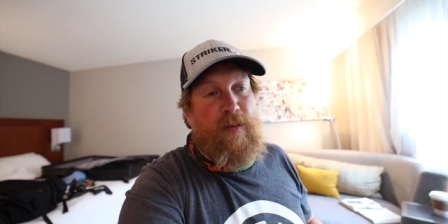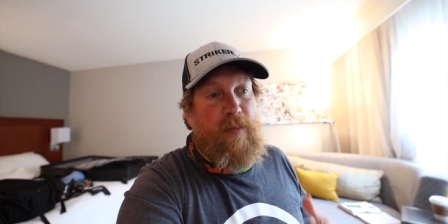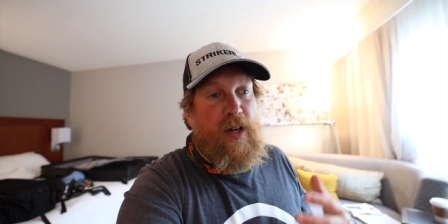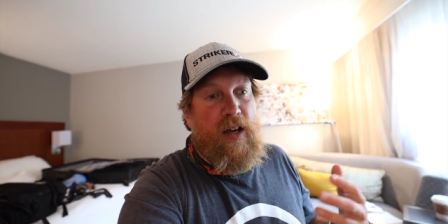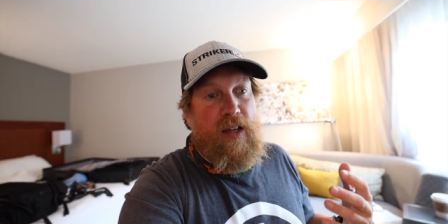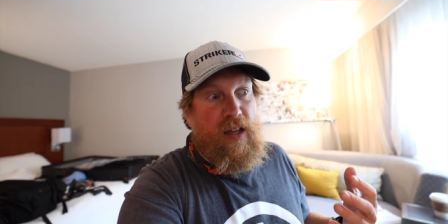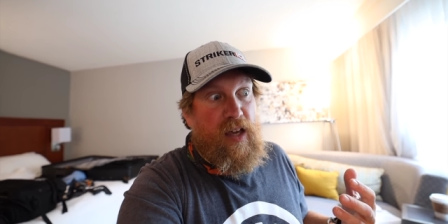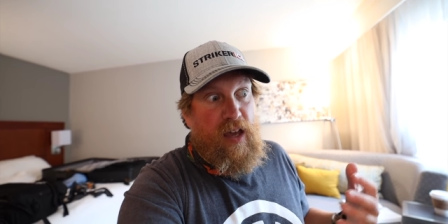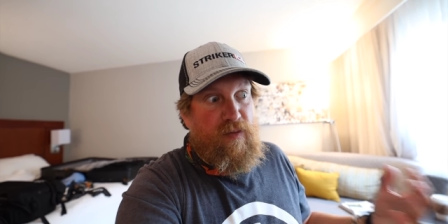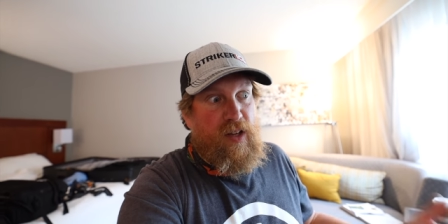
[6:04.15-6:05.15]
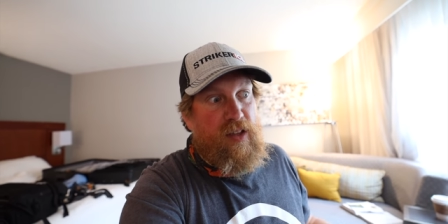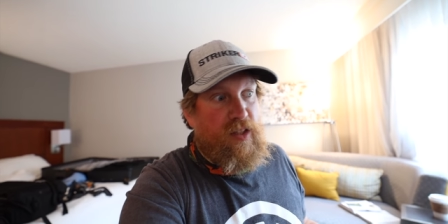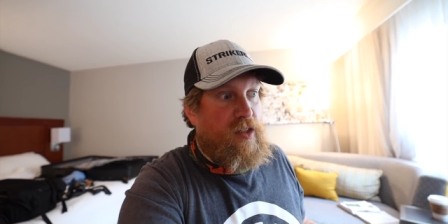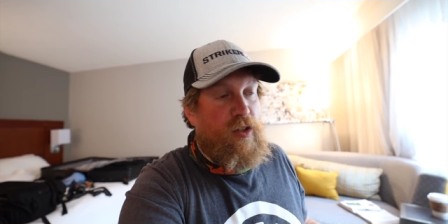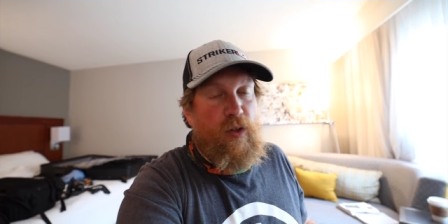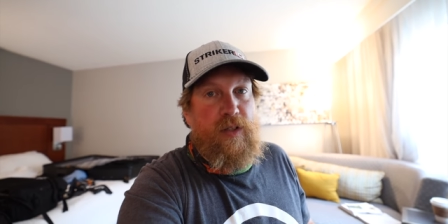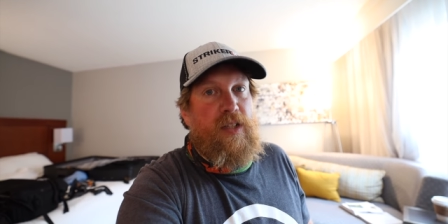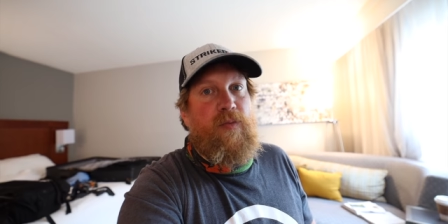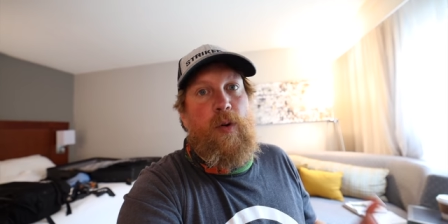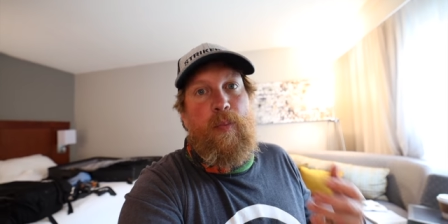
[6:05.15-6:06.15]
I'm not gonna have anything to do
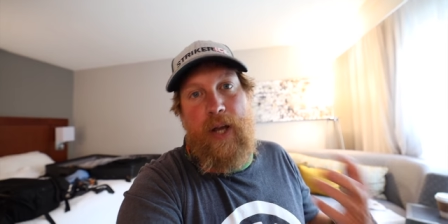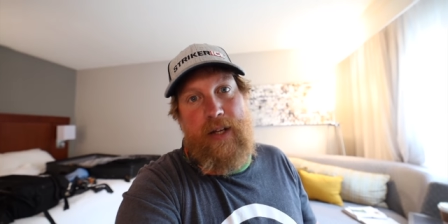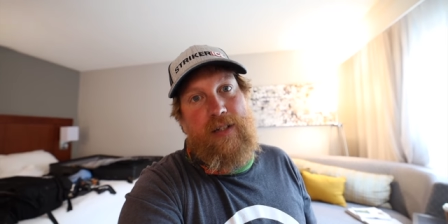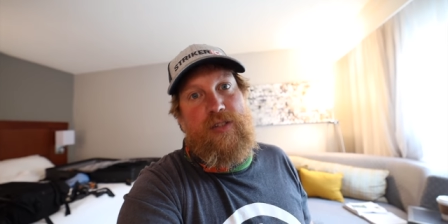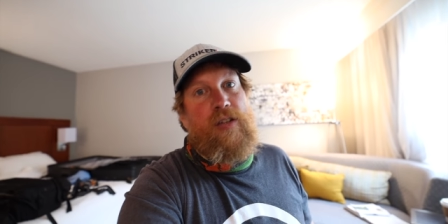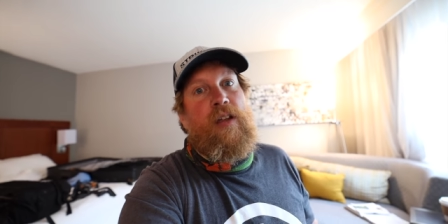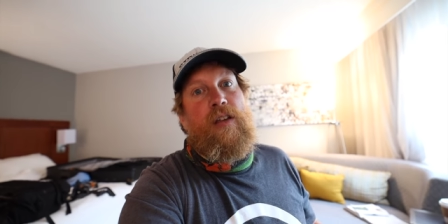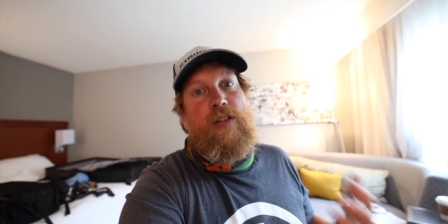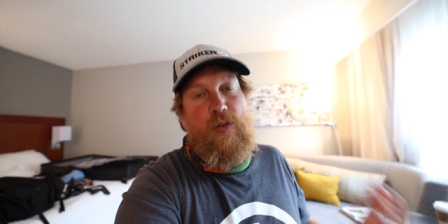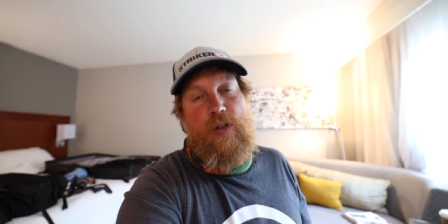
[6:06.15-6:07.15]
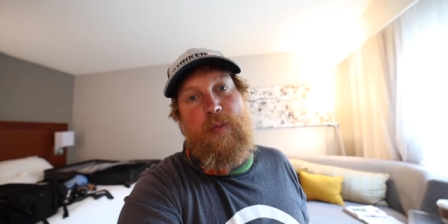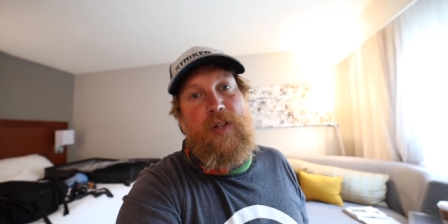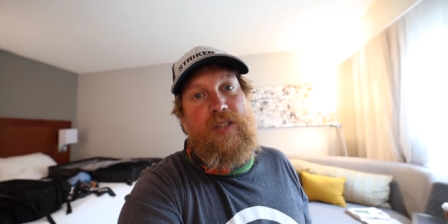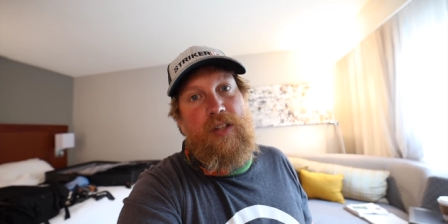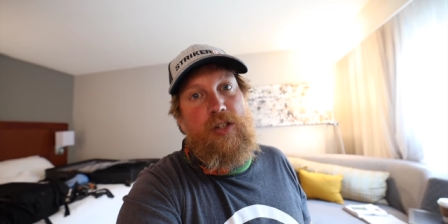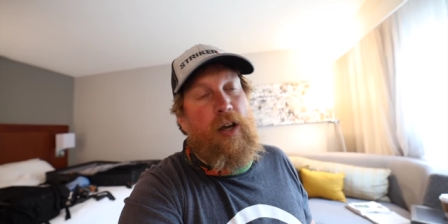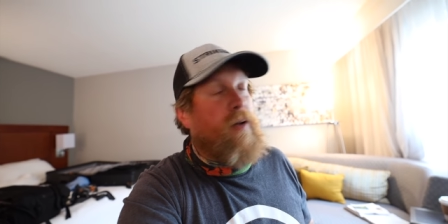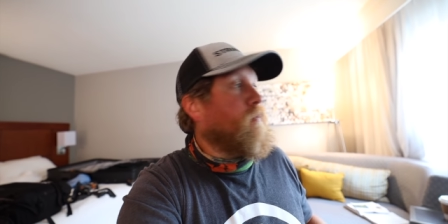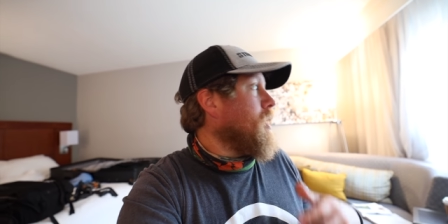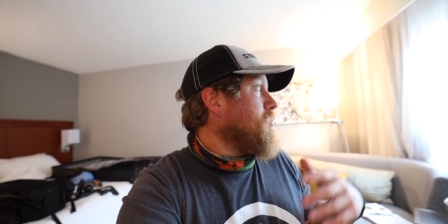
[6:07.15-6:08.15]
except for practice shooting my
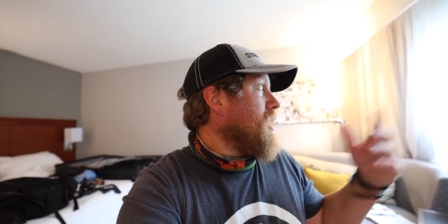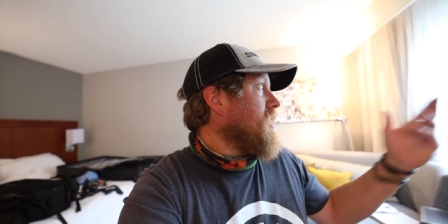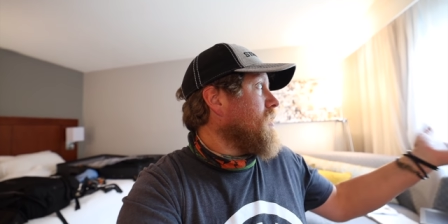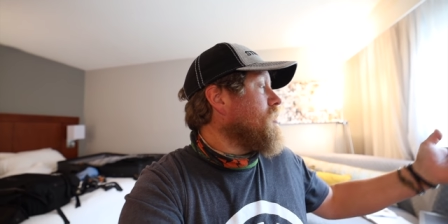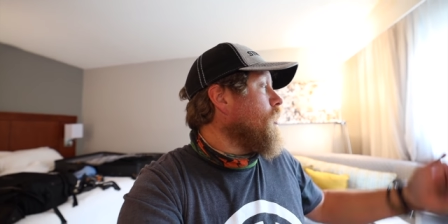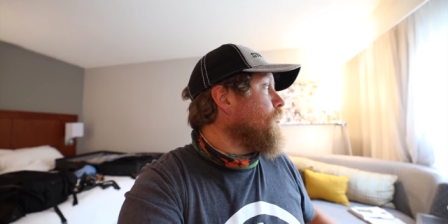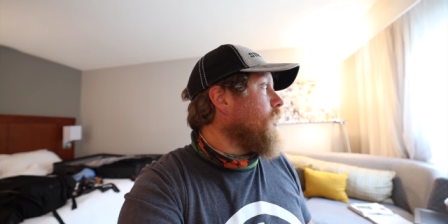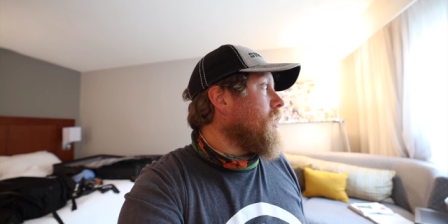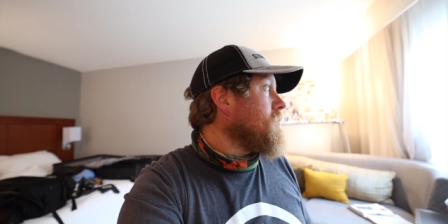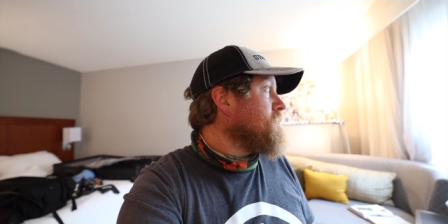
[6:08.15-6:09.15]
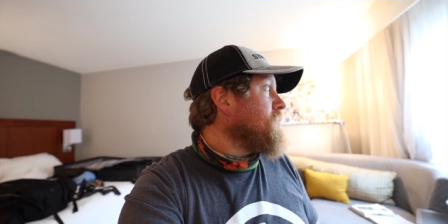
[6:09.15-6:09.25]
slingshot and I'm not allowed to go far.